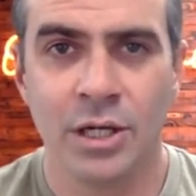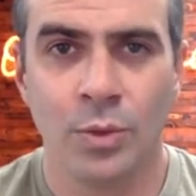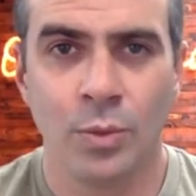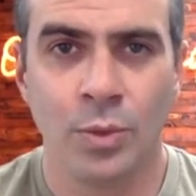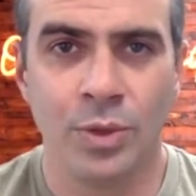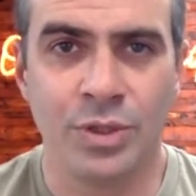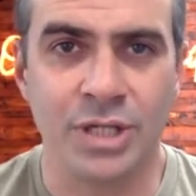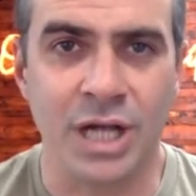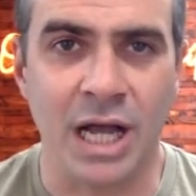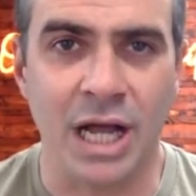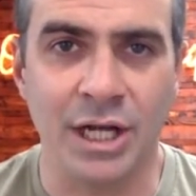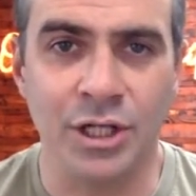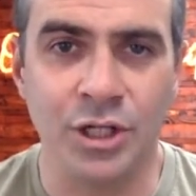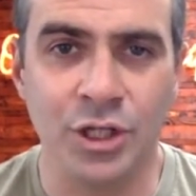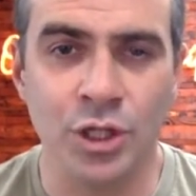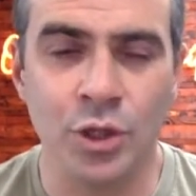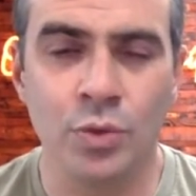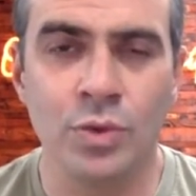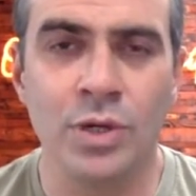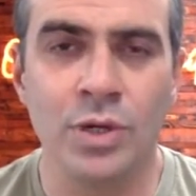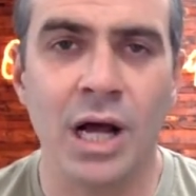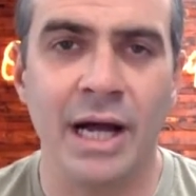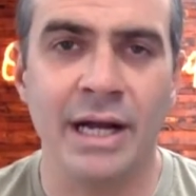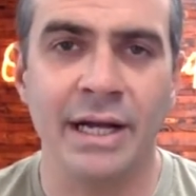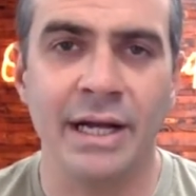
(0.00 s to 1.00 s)
which I
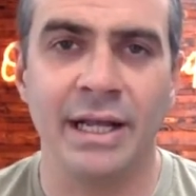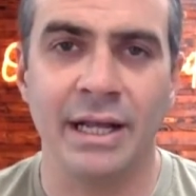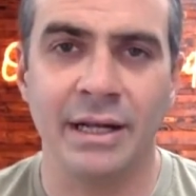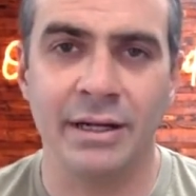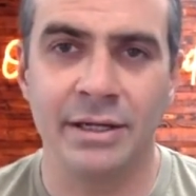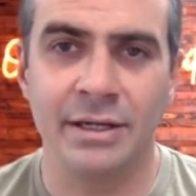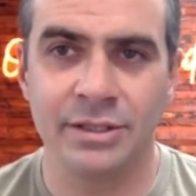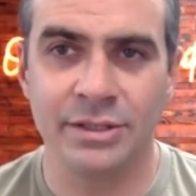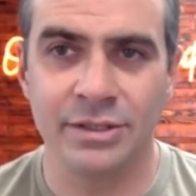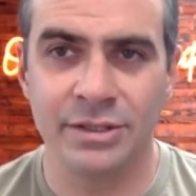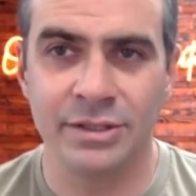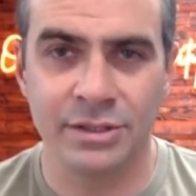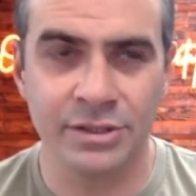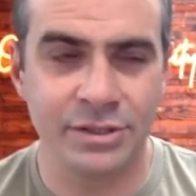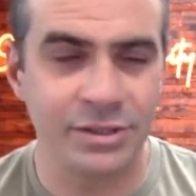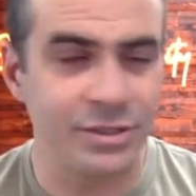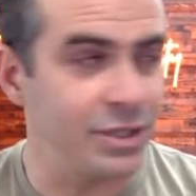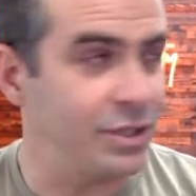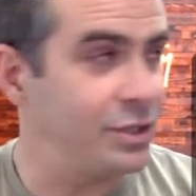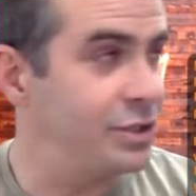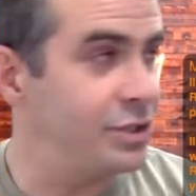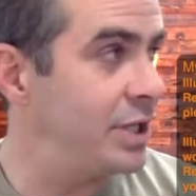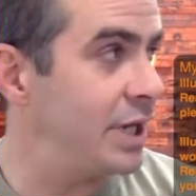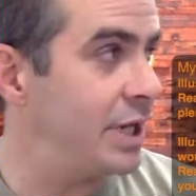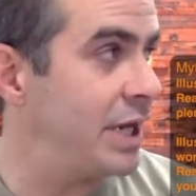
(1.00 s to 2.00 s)
do not
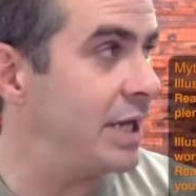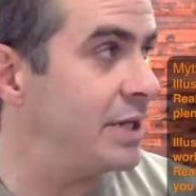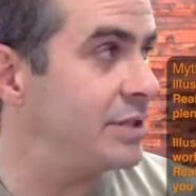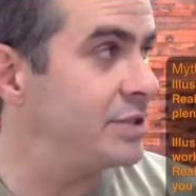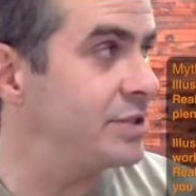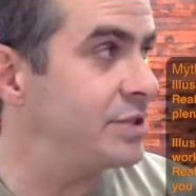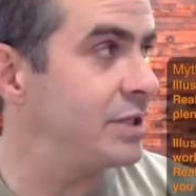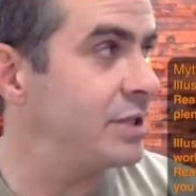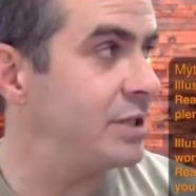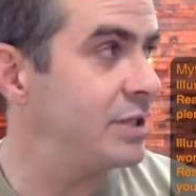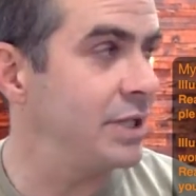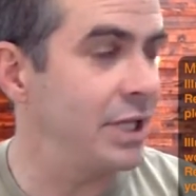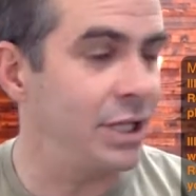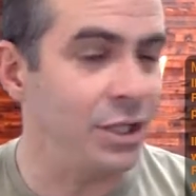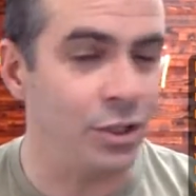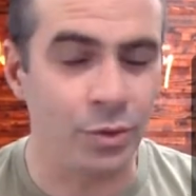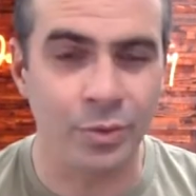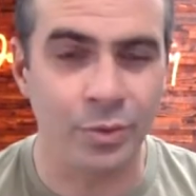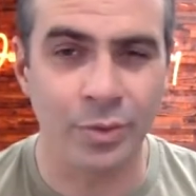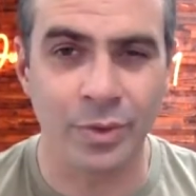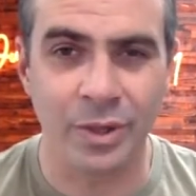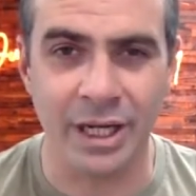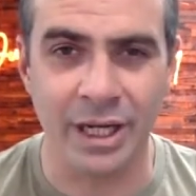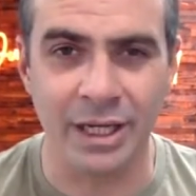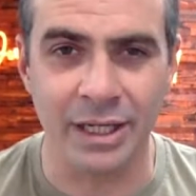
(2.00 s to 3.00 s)
suggest that you
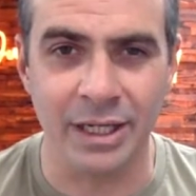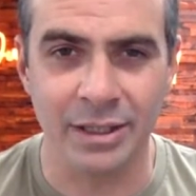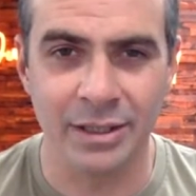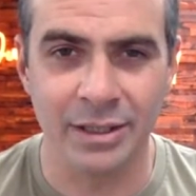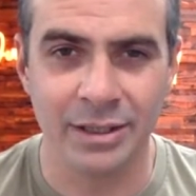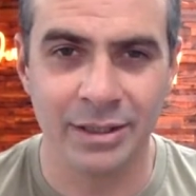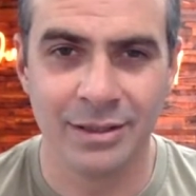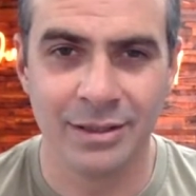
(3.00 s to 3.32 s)
read.